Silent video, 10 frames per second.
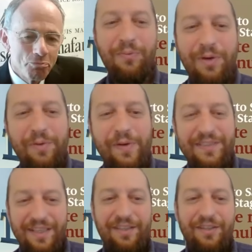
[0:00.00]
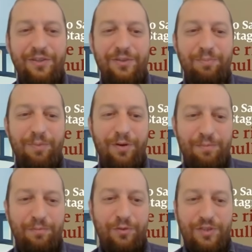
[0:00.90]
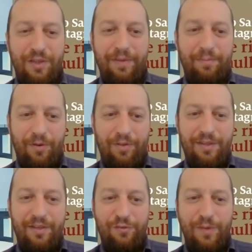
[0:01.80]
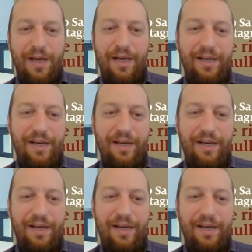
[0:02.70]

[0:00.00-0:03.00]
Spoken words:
We will send you both books. I mean, both this one